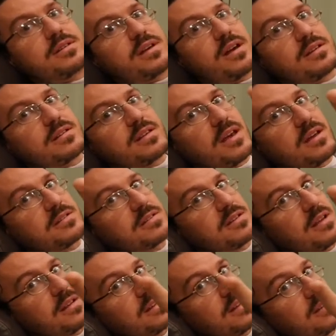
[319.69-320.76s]
You guys catch
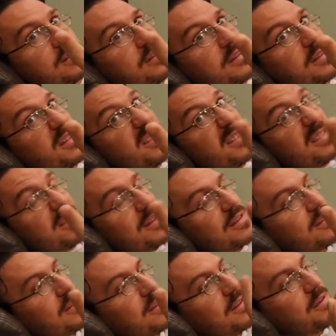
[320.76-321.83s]
that? That's good.
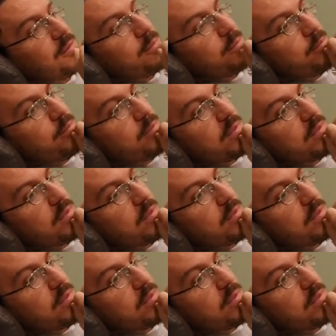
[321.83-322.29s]
That's good.